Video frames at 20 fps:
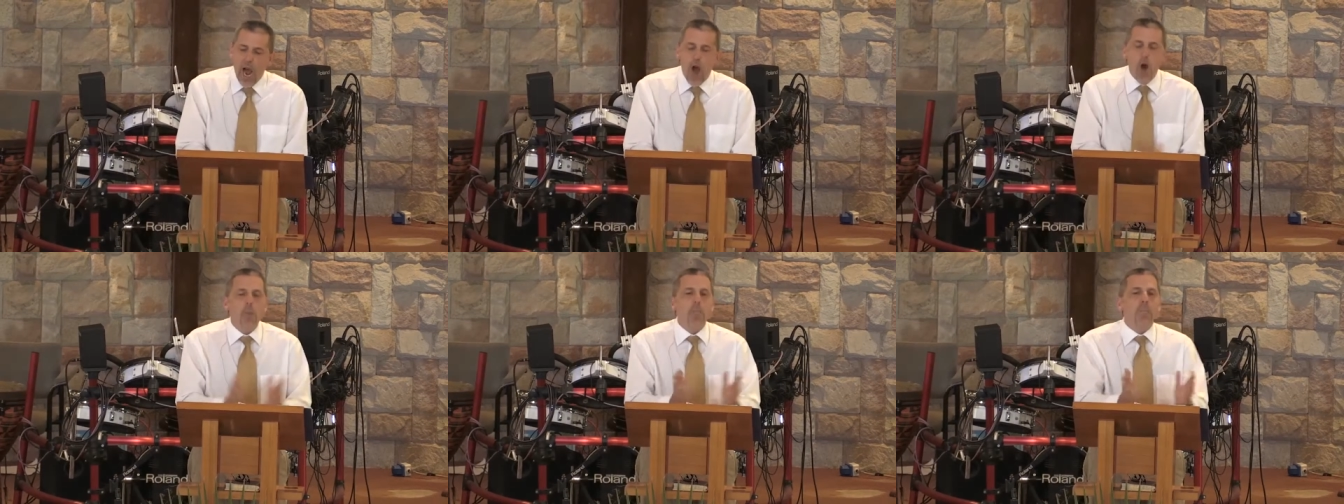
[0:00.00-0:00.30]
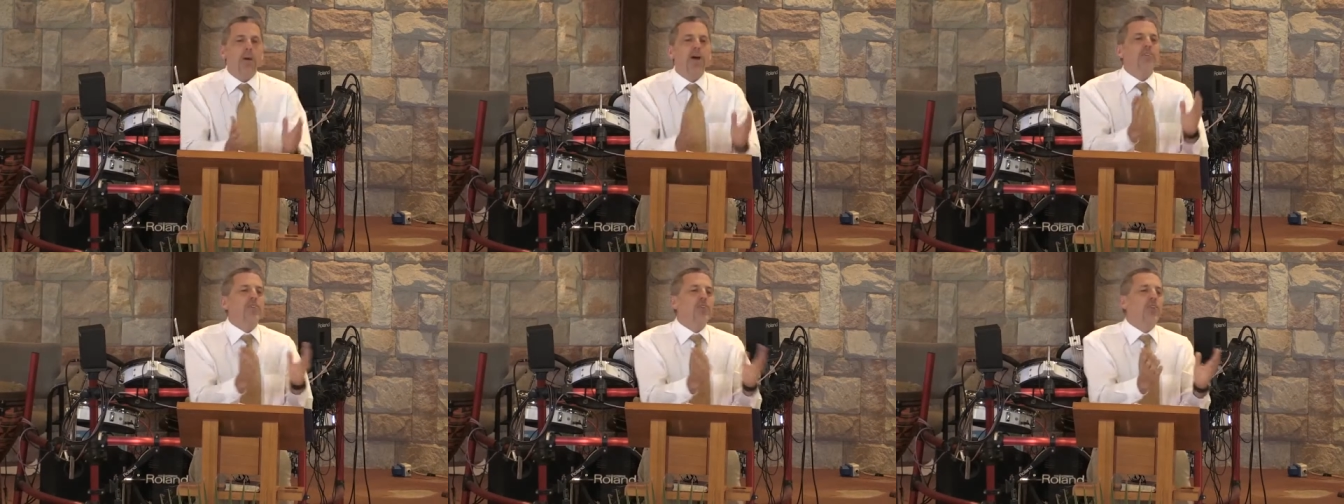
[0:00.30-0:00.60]
how
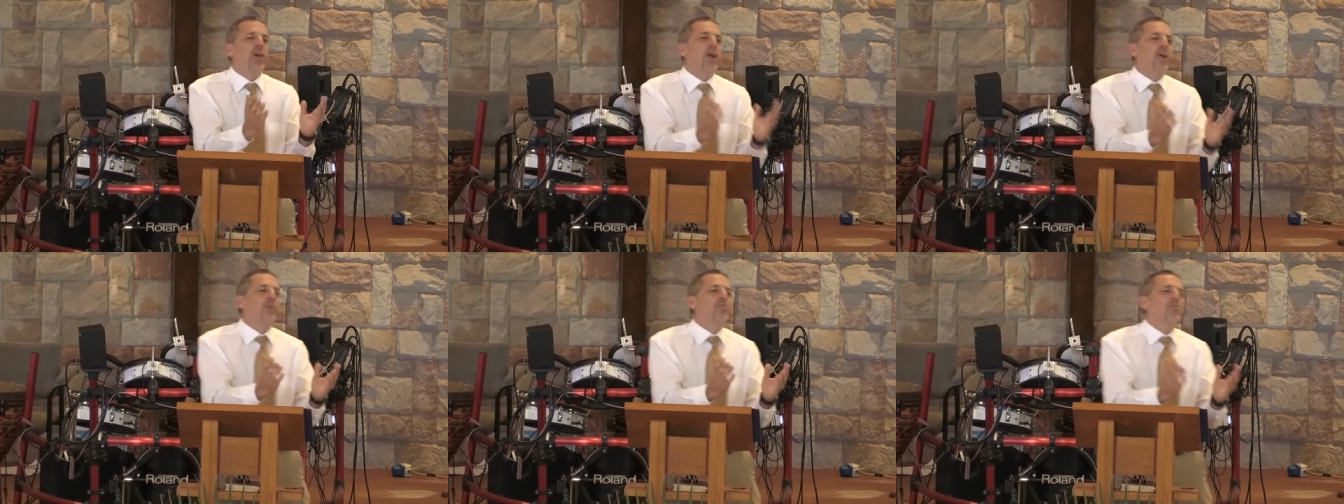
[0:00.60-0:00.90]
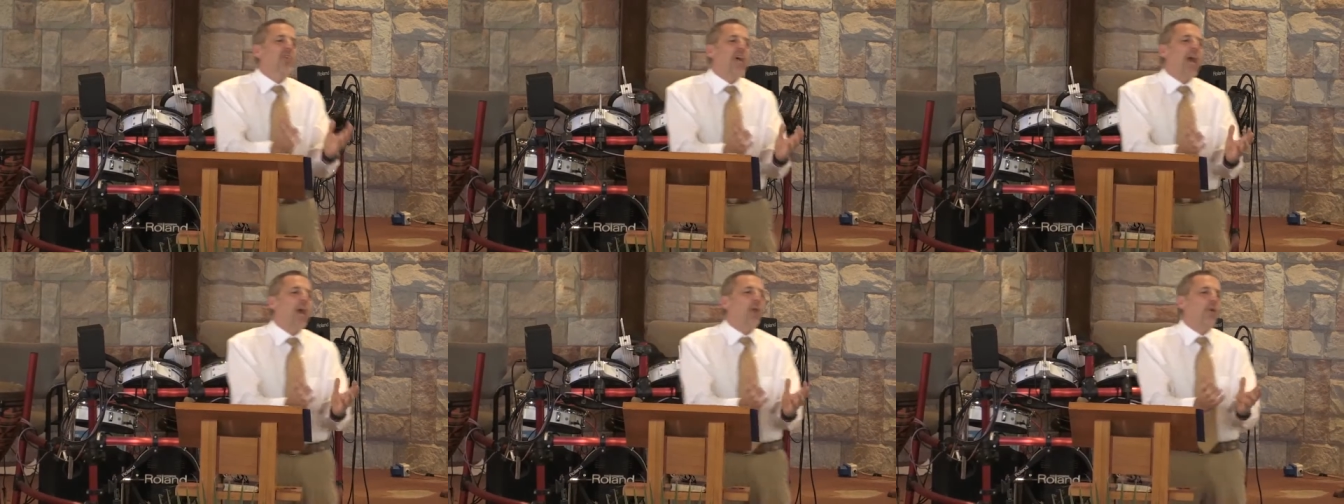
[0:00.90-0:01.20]
much they are
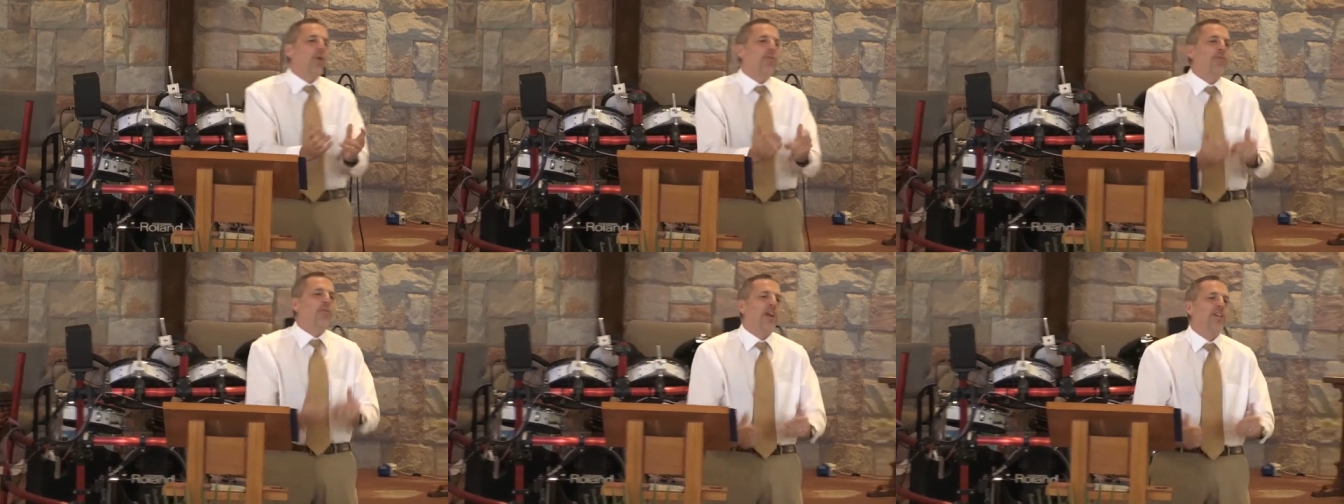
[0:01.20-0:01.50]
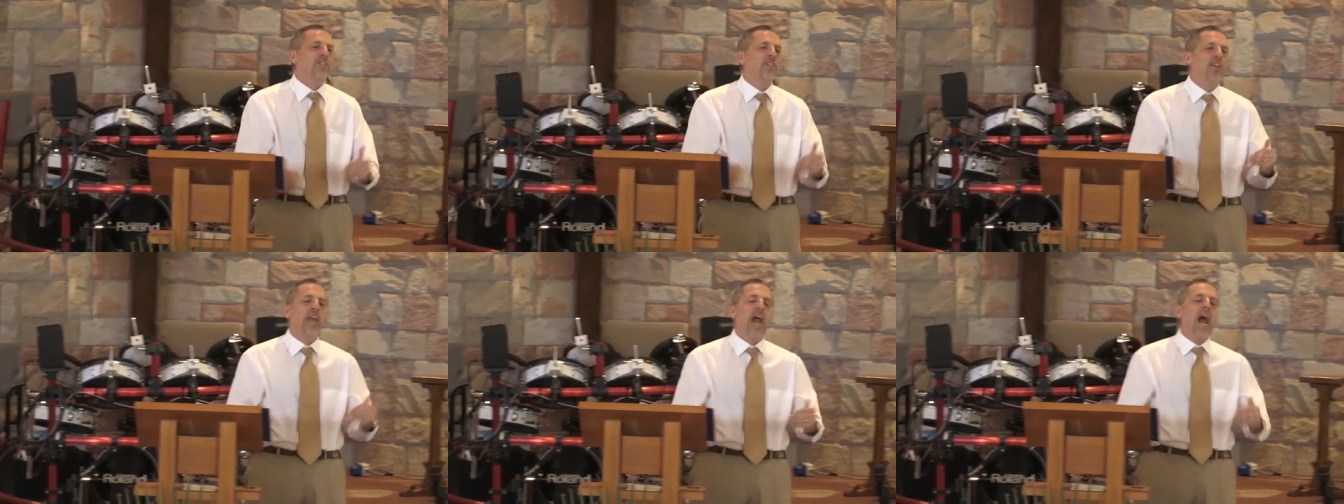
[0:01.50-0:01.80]

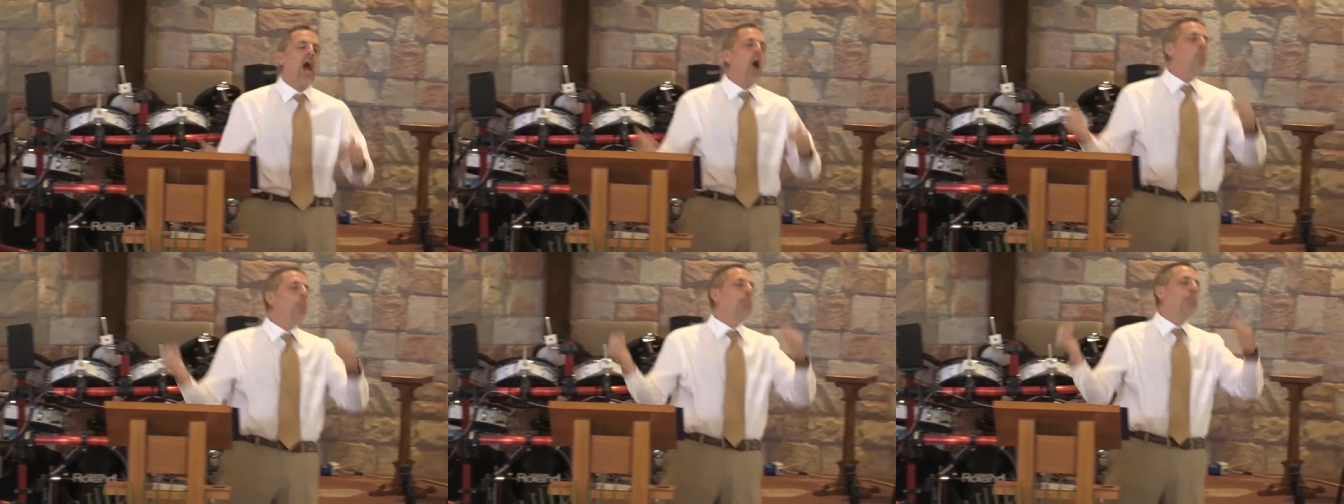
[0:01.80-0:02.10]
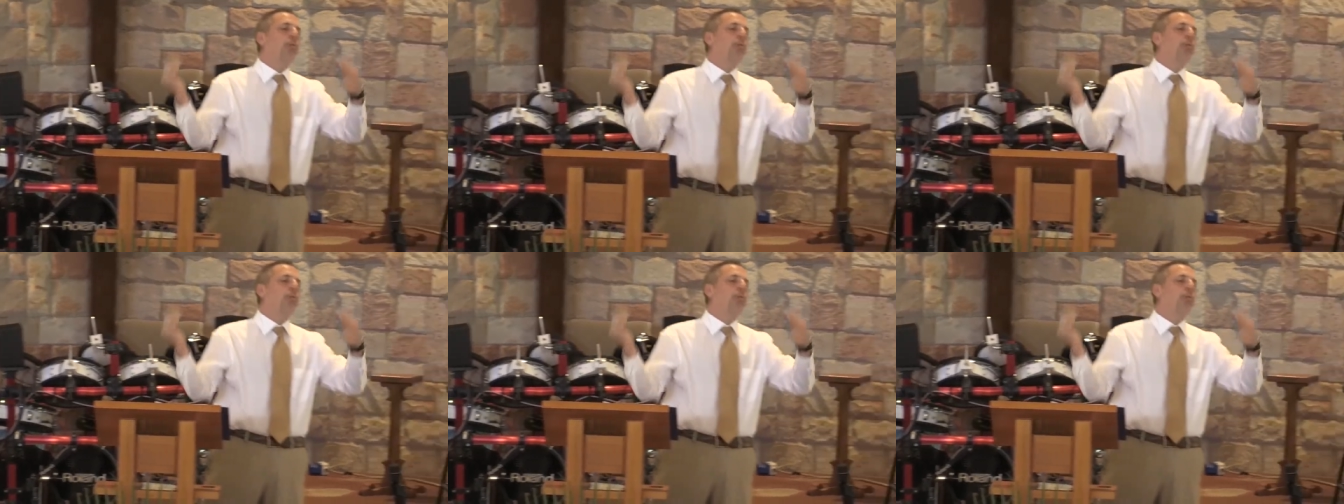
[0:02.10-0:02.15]
sacrificing and how